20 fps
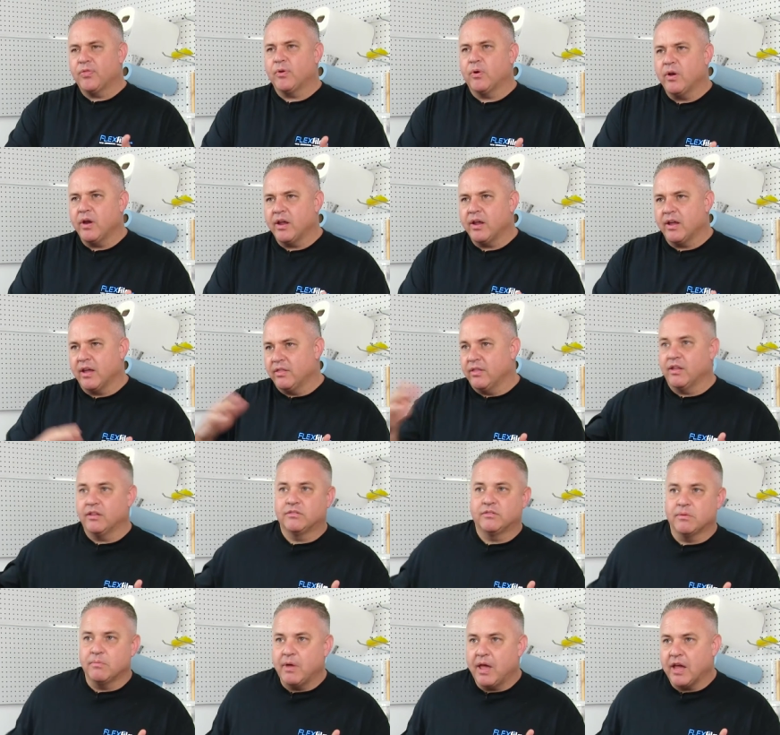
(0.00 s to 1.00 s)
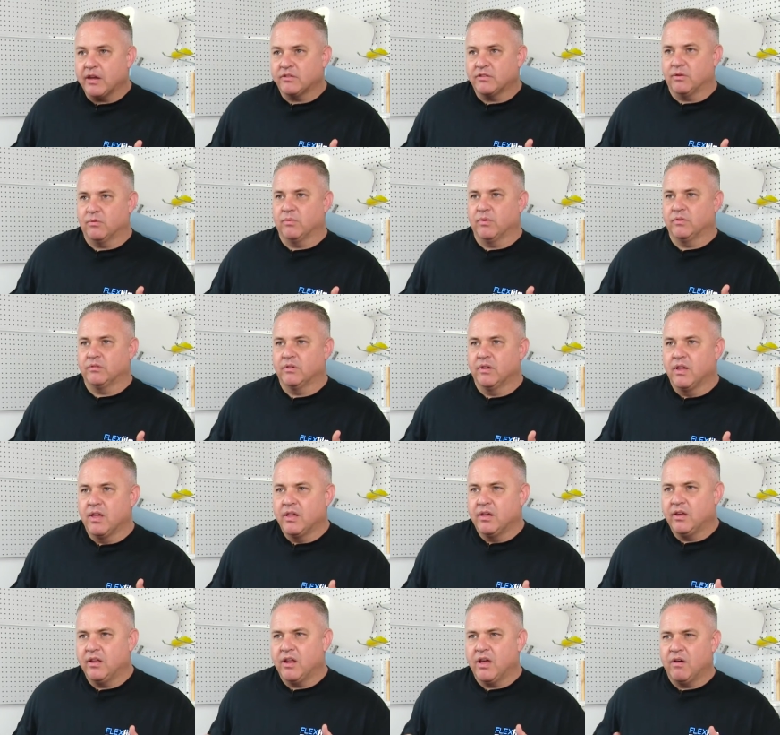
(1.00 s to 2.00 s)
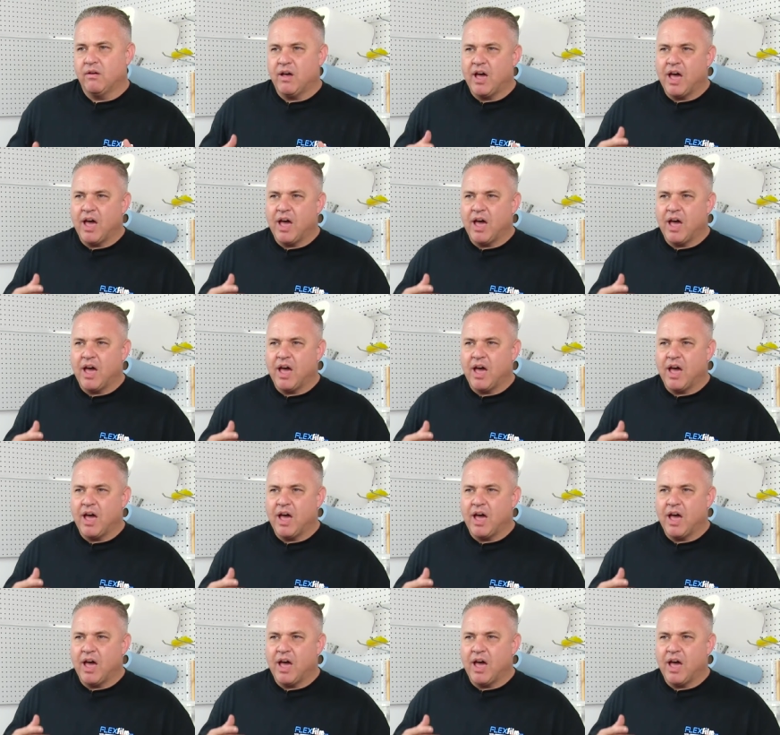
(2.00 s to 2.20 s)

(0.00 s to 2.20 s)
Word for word: three and then some extra ones? You know,